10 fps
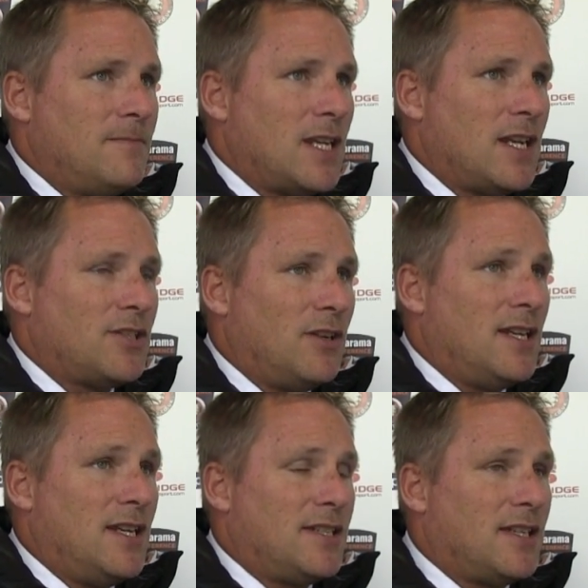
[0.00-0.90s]
Dennis
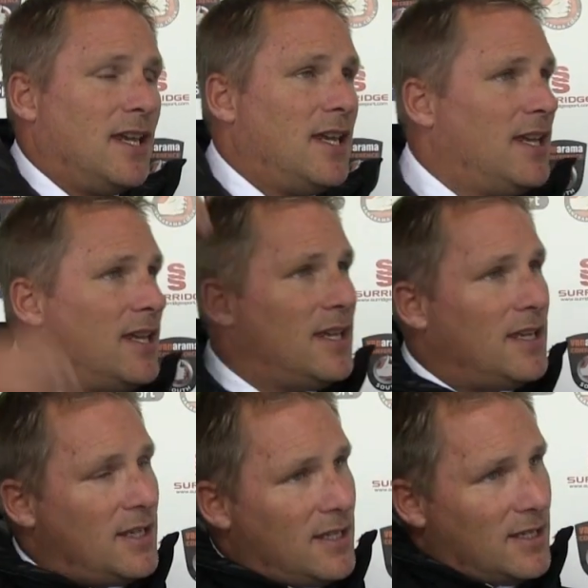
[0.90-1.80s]
Ollie is
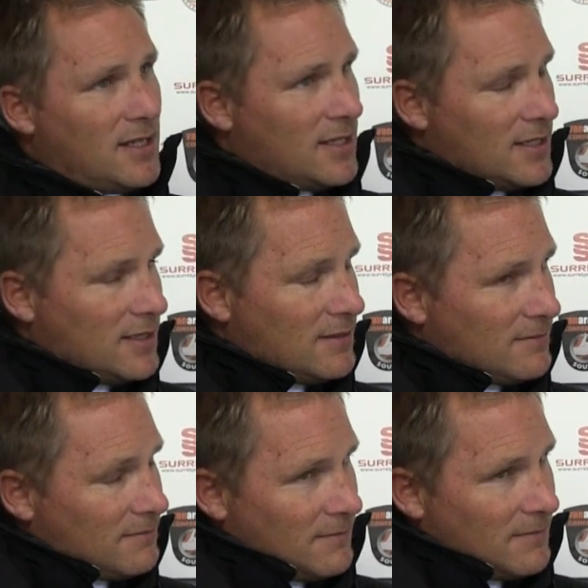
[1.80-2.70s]
a
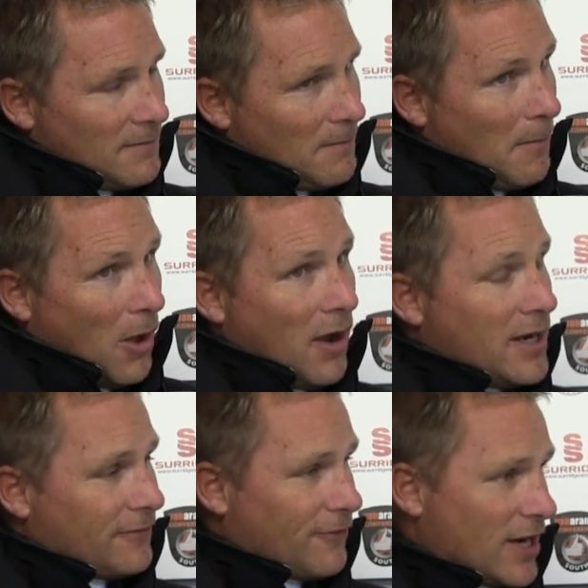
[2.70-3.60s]

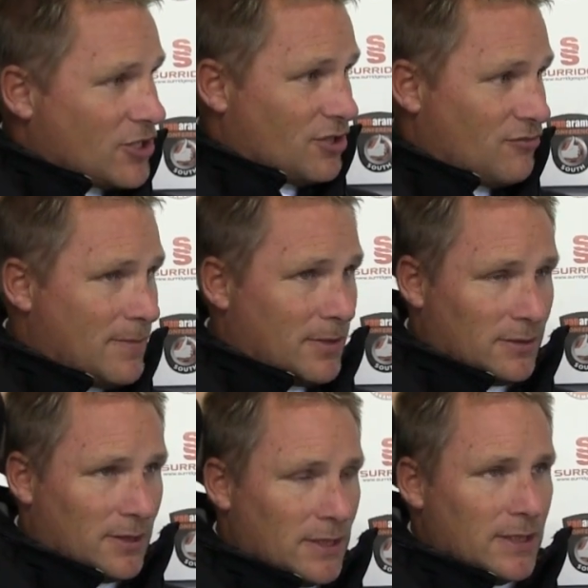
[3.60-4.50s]
minor fractured rib.
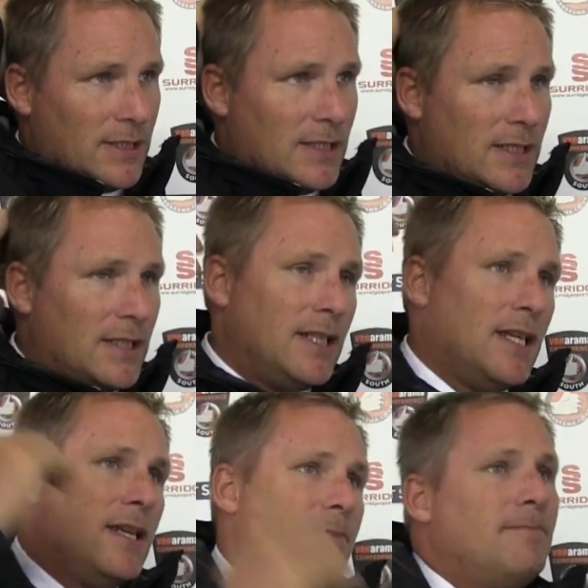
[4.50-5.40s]

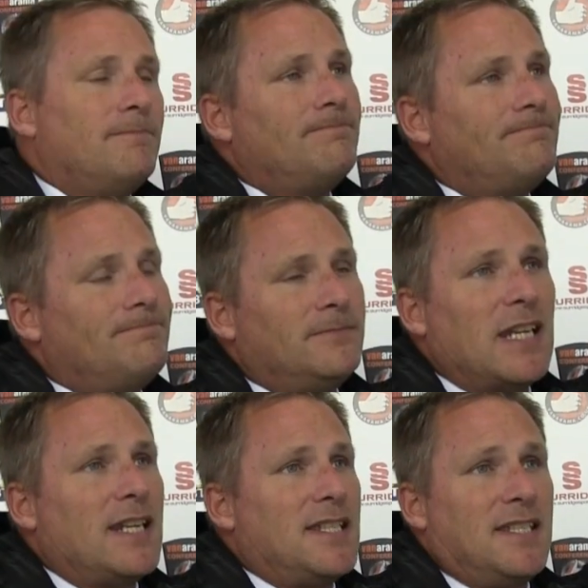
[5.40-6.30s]

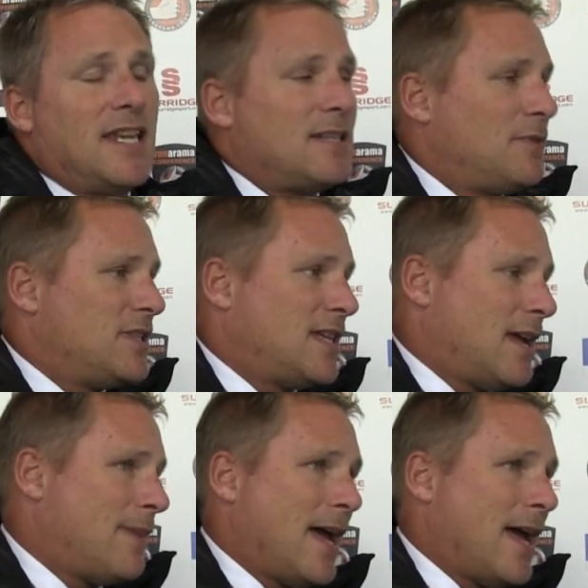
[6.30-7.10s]
Dennis is desperate to get